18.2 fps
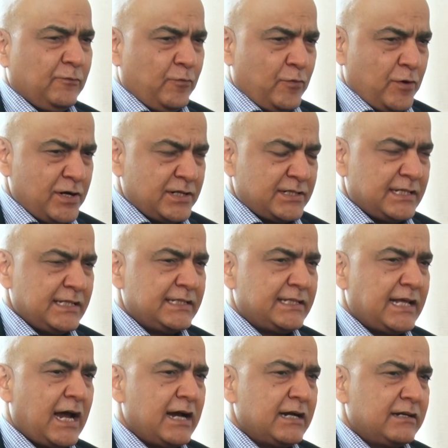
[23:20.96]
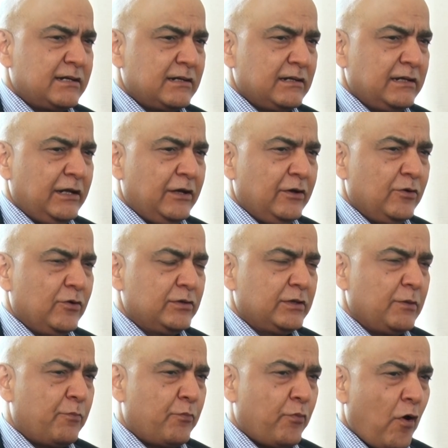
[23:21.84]
works is that
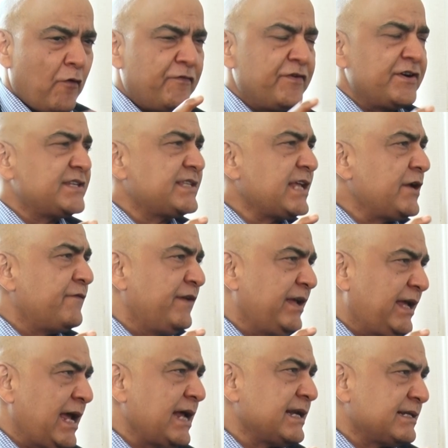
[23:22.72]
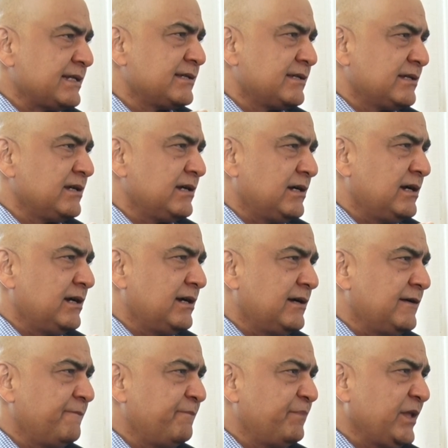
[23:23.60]
the profits that we get
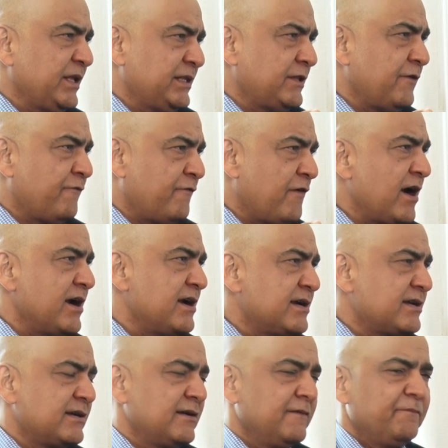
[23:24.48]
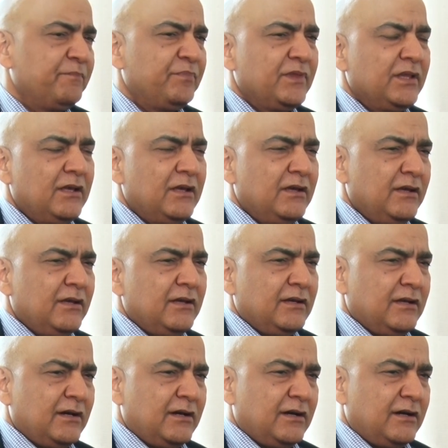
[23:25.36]
in the fund,
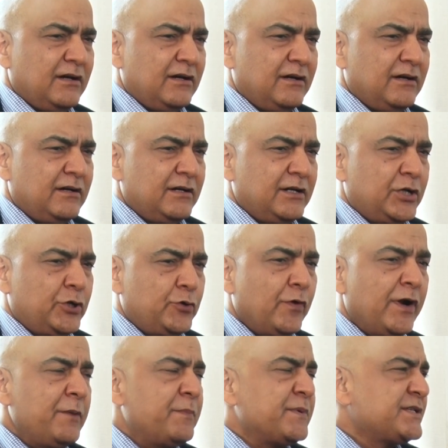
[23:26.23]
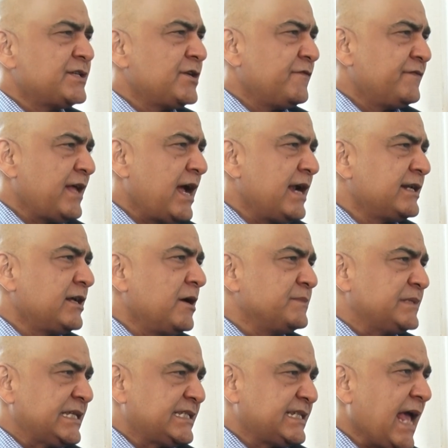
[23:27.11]
20% of
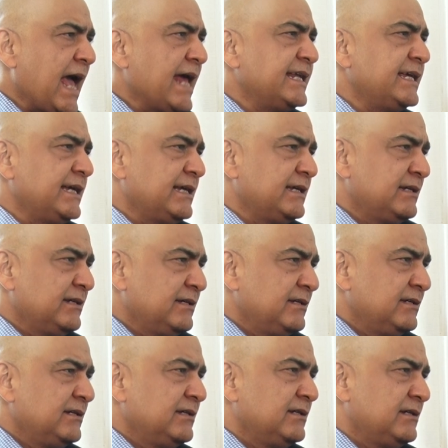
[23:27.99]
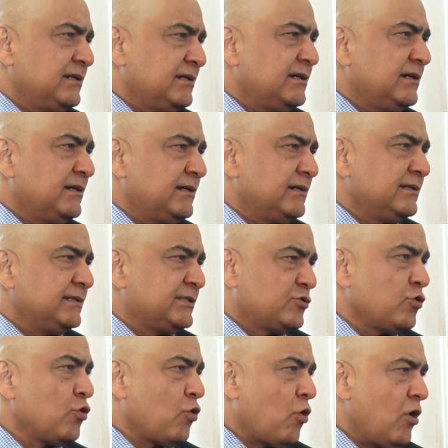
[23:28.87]
that comes as carry,
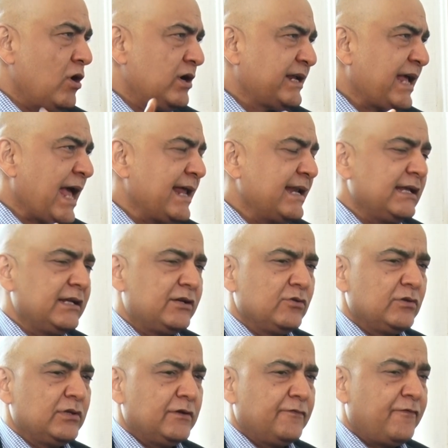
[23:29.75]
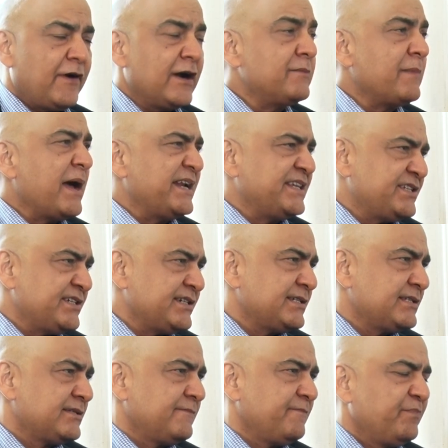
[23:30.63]
so-called carry to the fund
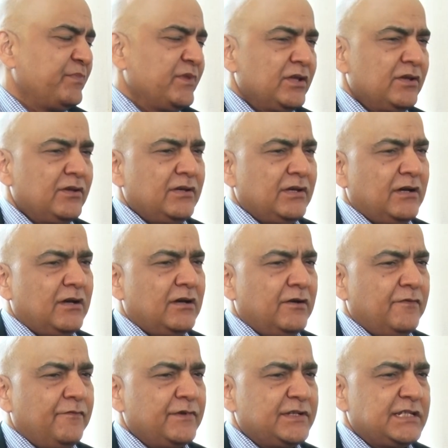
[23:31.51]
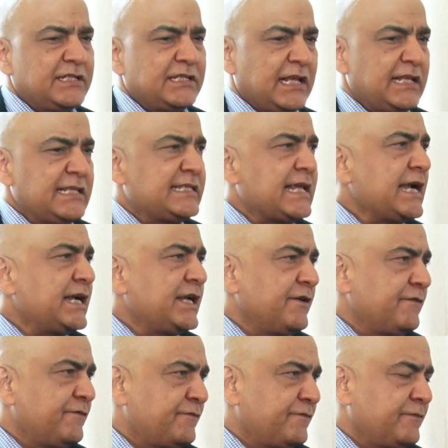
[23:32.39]
managers, which is the
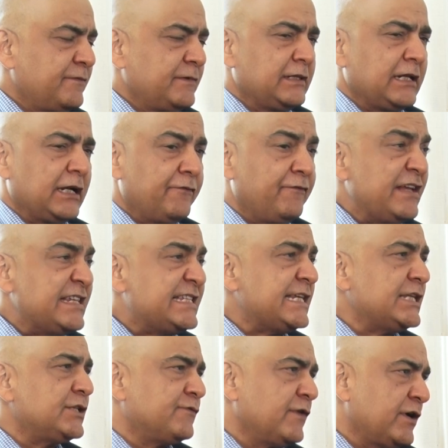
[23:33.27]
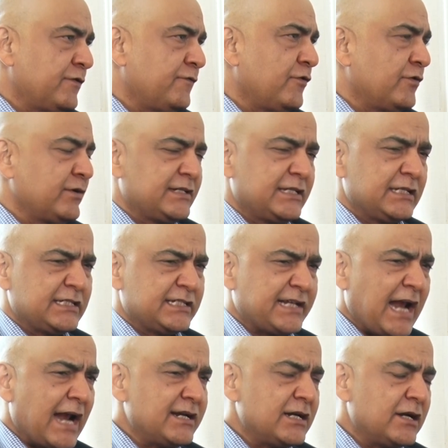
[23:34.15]
incentive that VCs work for. It's
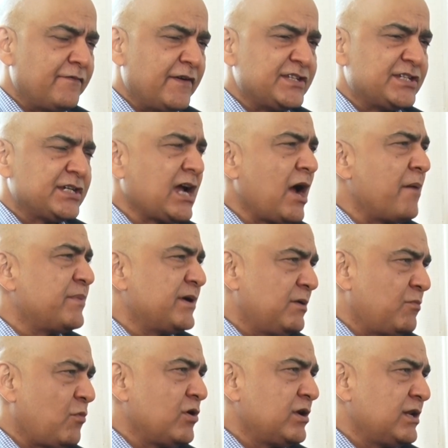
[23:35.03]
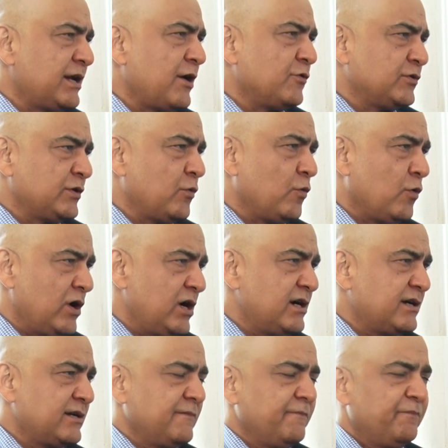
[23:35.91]
a standard venture capital model around the
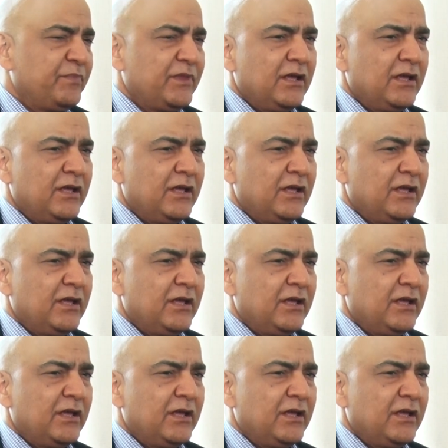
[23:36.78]
world.